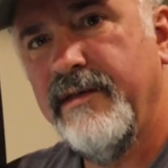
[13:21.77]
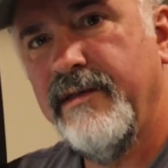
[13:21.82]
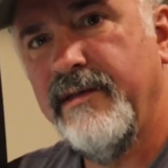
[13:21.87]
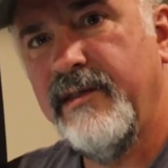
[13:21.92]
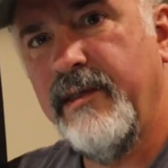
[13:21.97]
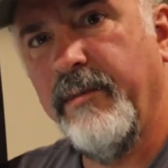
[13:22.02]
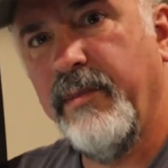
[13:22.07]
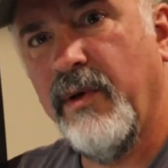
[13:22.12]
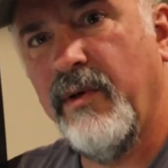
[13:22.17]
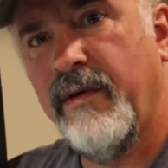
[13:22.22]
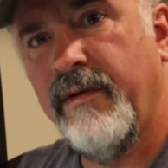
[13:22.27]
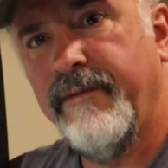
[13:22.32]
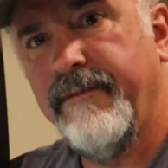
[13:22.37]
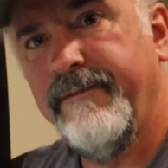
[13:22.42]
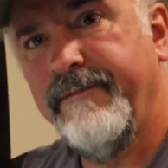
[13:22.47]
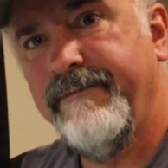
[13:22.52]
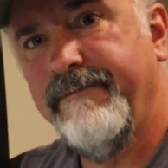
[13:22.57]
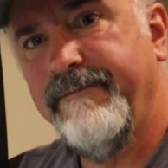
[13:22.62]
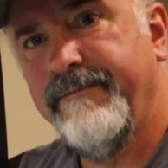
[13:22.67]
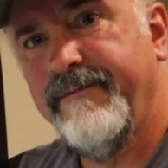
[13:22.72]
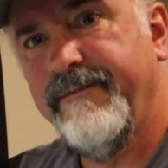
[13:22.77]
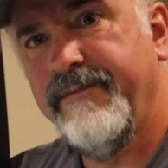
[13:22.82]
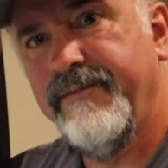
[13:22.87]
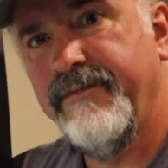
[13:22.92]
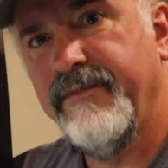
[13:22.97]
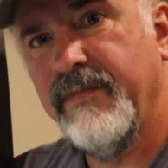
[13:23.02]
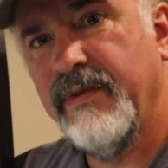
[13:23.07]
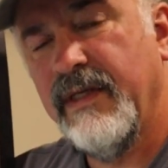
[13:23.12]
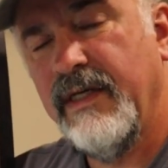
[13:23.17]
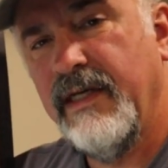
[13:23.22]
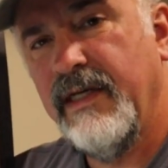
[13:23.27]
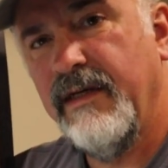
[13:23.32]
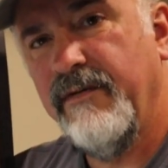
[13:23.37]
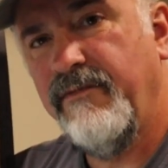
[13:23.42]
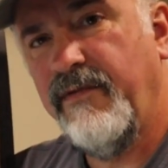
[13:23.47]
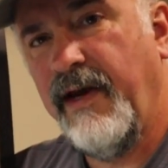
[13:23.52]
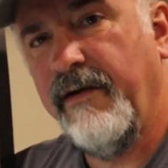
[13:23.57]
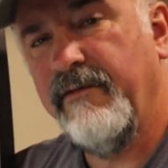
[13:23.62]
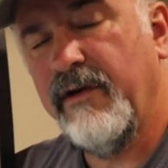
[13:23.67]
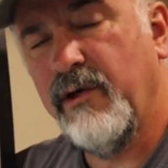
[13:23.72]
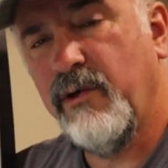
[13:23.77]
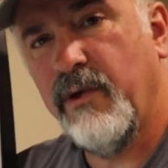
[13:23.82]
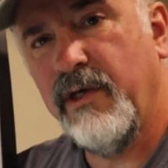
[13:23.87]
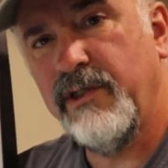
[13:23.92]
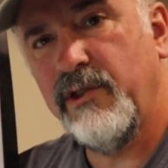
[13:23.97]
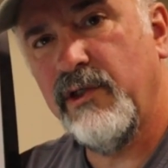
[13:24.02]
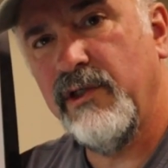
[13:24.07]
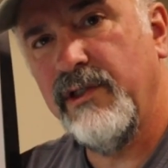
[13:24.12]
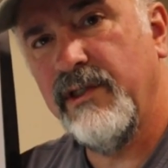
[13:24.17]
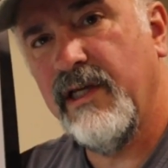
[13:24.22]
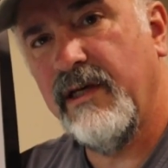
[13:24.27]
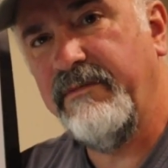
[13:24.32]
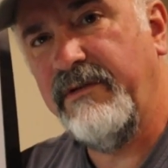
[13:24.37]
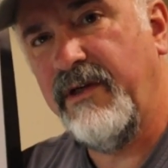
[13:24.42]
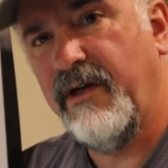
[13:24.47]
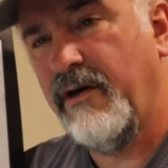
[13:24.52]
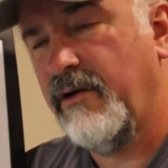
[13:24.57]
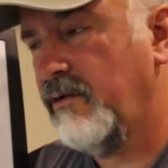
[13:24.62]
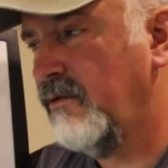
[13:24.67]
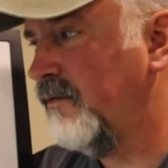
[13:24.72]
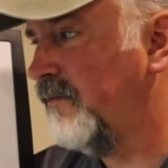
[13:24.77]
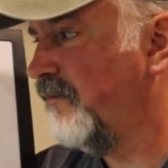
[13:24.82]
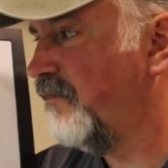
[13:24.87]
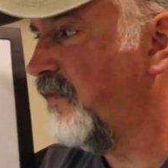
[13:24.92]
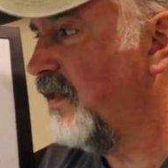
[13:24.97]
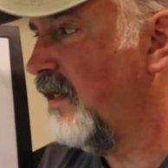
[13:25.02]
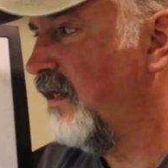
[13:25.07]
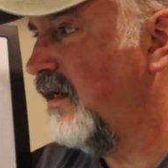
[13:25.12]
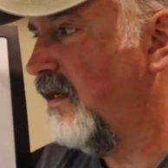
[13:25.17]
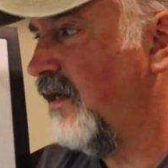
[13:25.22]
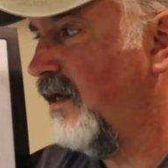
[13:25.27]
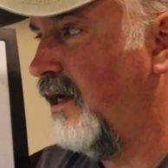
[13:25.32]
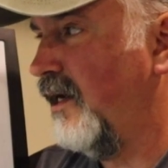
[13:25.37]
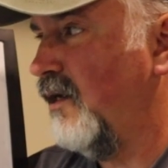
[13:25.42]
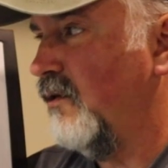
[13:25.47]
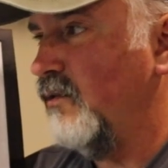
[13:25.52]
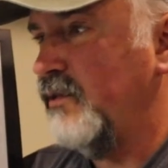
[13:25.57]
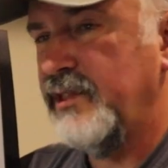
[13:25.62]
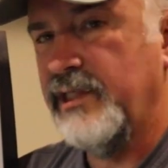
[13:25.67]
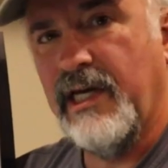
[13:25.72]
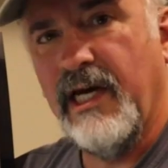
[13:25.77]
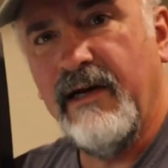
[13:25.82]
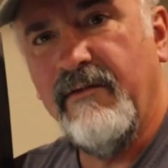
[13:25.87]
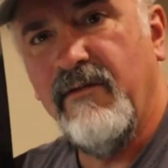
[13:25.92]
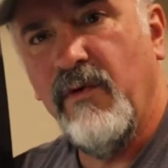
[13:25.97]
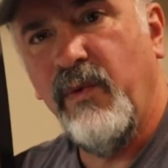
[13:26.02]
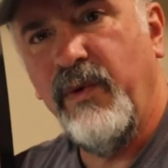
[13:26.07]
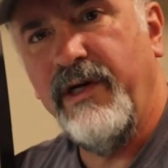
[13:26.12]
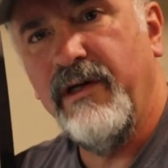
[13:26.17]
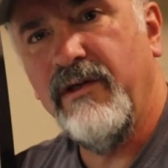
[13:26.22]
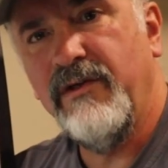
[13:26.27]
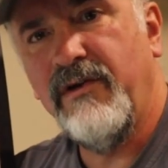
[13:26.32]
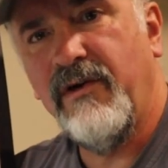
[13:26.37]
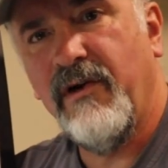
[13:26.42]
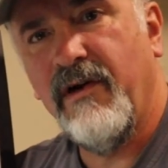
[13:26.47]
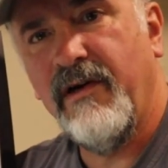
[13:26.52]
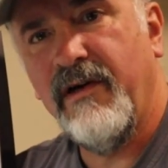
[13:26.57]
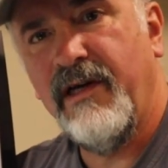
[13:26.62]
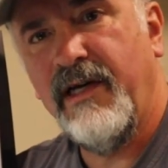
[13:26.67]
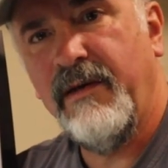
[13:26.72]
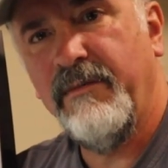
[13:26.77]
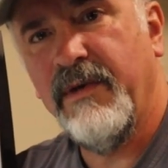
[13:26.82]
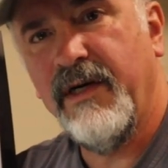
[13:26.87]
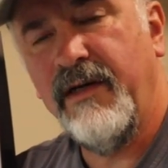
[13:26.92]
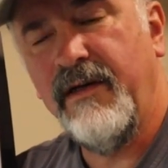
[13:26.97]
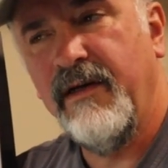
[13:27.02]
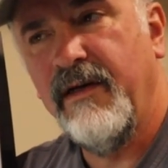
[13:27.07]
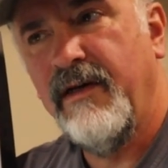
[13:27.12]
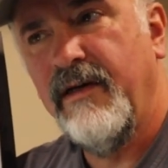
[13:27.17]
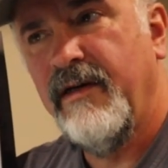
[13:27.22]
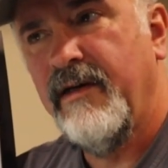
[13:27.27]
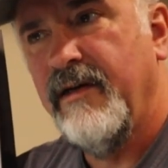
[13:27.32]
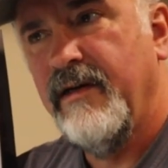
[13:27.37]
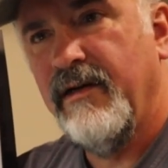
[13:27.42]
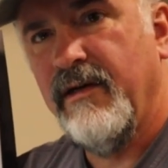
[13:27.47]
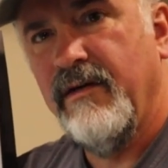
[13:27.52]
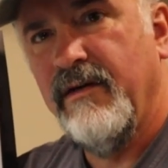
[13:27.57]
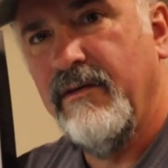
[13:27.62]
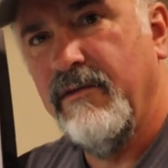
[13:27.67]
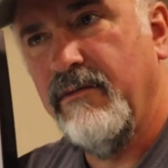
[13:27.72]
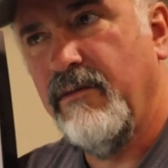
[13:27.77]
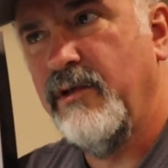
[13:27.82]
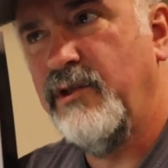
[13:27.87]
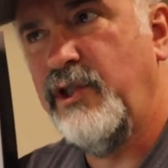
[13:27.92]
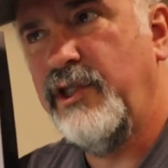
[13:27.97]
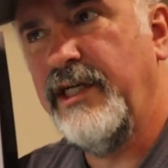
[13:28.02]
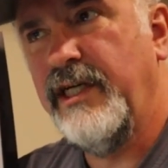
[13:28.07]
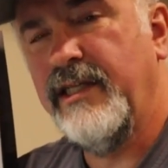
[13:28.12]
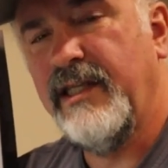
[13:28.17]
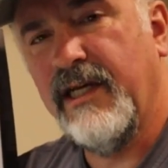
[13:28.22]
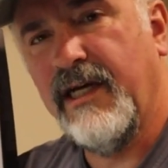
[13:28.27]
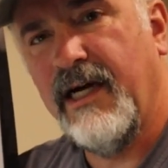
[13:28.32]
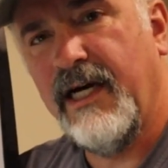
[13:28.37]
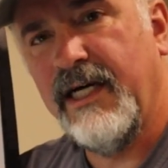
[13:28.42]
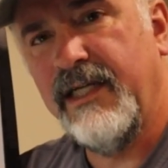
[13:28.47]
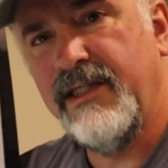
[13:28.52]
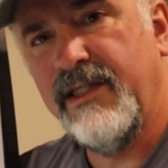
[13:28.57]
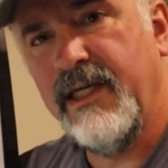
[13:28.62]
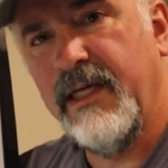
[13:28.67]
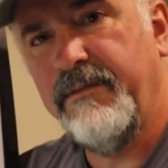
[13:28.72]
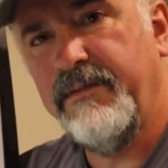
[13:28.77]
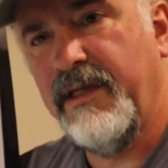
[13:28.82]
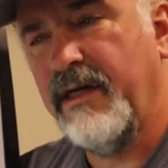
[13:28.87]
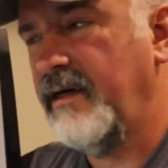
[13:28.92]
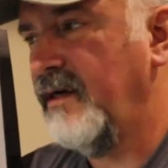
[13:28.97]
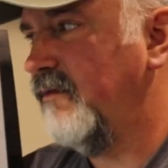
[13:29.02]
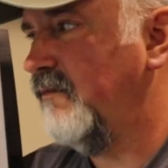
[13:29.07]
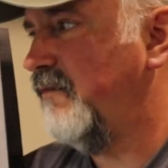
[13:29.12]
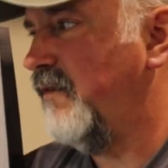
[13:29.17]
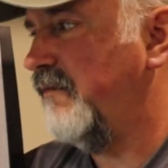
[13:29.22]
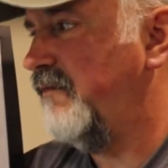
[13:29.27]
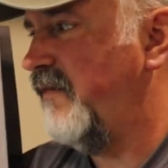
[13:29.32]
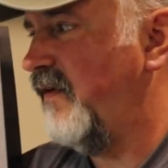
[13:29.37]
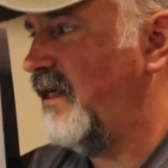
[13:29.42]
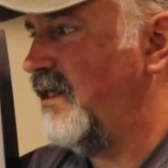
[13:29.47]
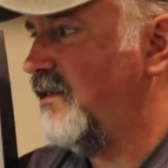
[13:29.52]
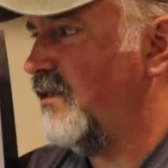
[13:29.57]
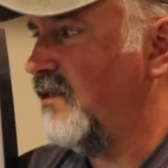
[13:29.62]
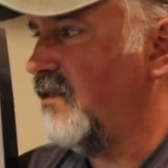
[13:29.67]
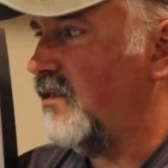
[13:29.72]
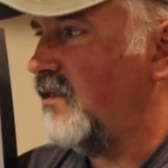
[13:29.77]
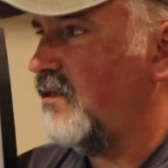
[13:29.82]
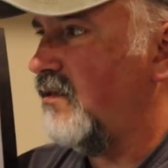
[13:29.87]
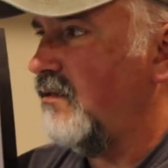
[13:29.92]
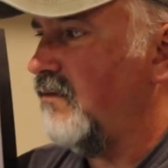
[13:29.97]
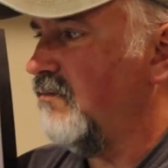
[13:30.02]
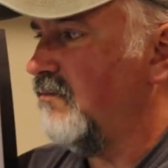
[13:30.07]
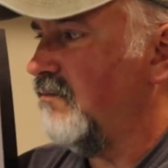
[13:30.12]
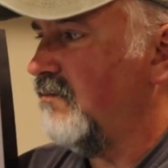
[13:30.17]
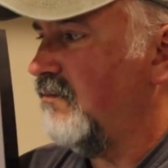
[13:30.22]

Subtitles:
Simple. If you have any questions, let me know. I know it's kind of a weird drawing, but once you get the concept of the phases,